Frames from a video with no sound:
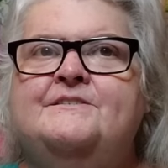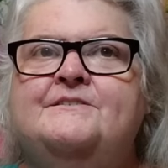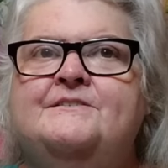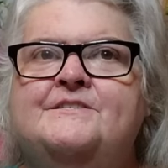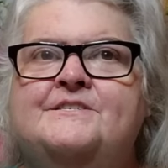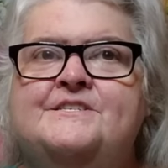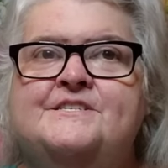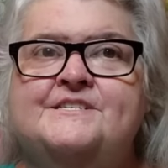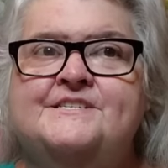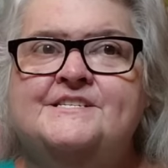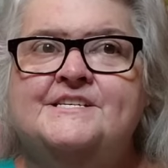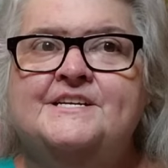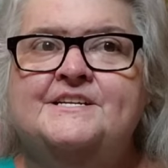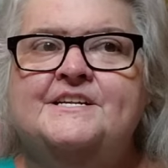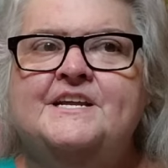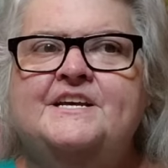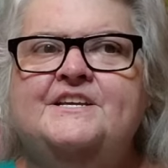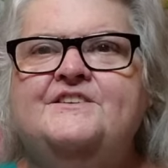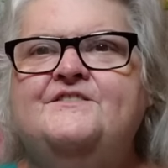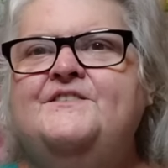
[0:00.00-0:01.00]
This is
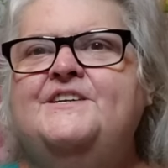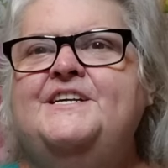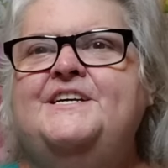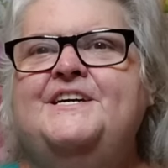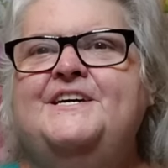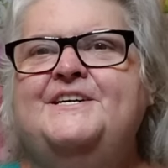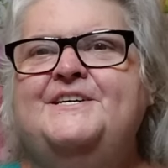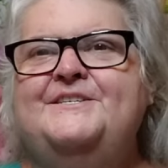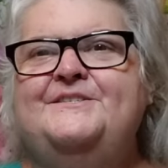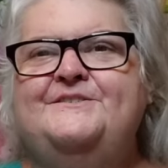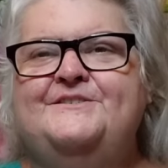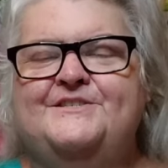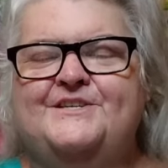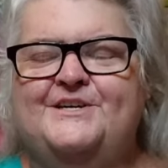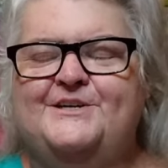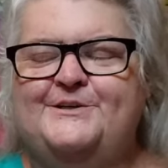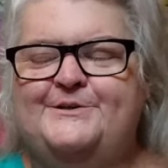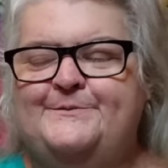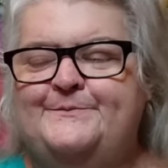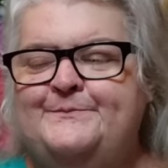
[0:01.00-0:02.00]
Sunday's video,
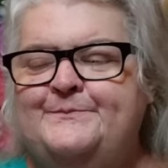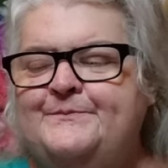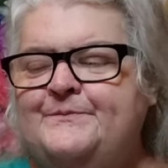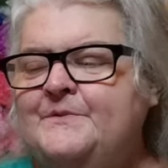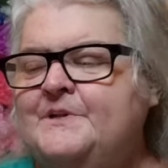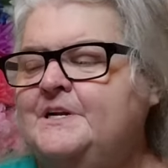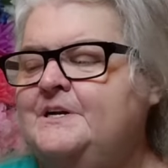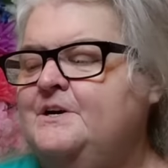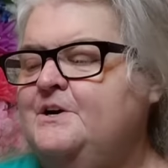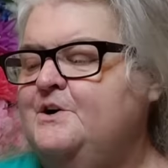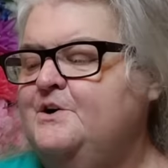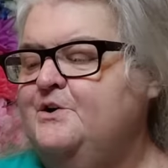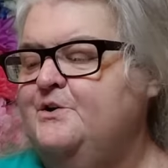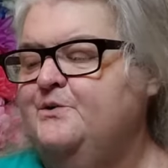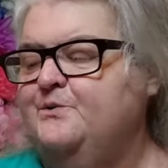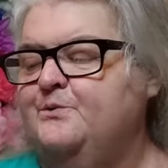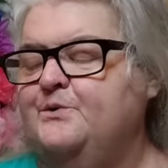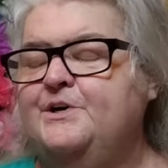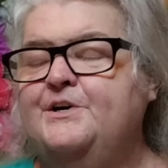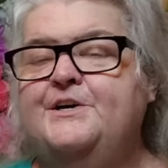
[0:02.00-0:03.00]
so
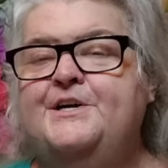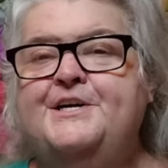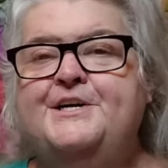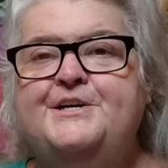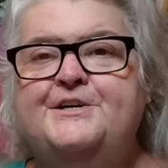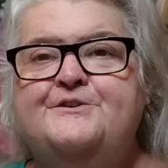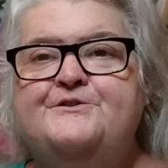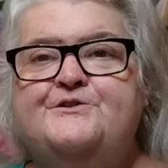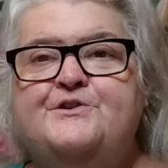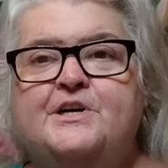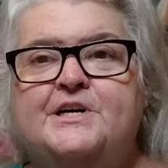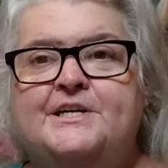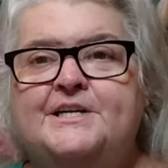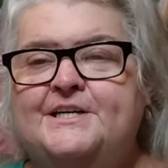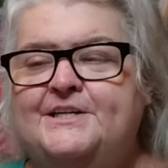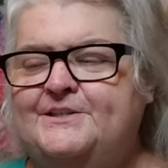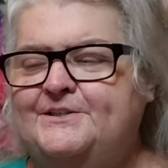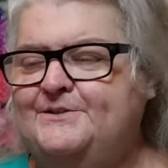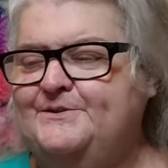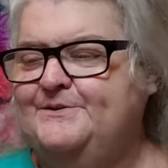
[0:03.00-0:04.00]
we're here trucking
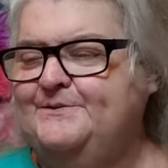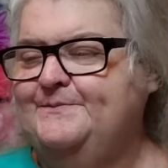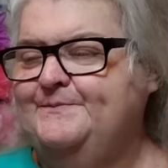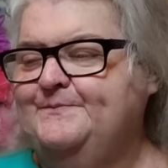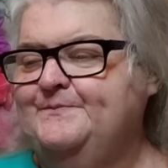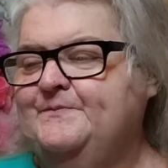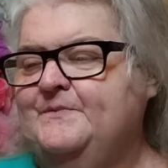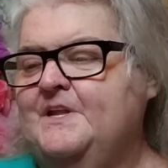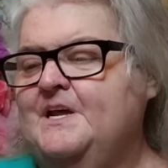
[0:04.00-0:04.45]
on.